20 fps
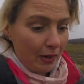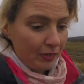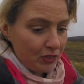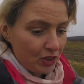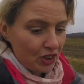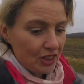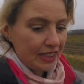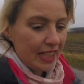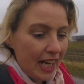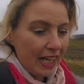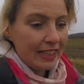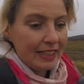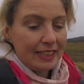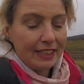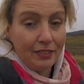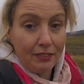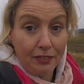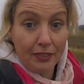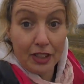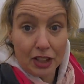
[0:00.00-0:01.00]
I've just had
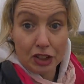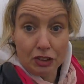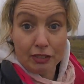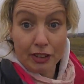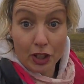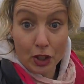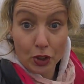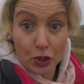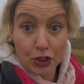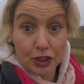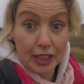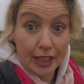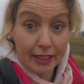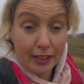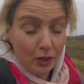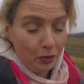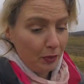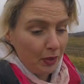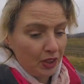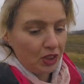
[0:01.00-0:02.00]
to finish
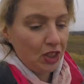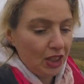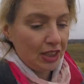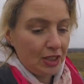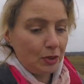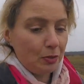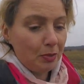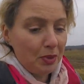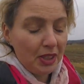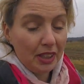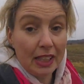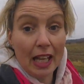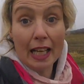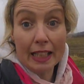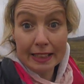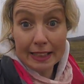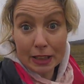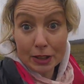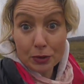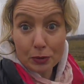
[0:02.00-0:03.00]
recording, which is something that
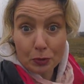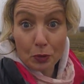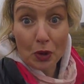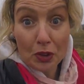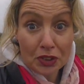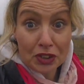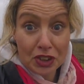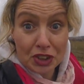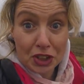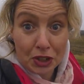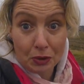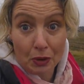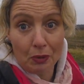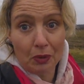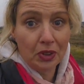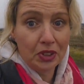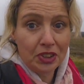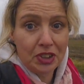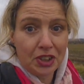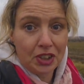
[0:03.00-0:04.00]
I didn't want to do. I
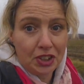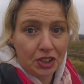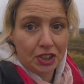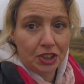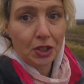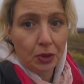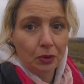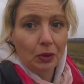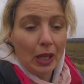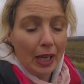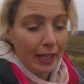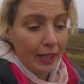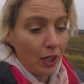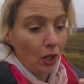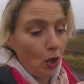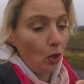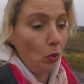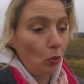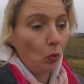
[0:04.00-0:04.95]
wanted to do like a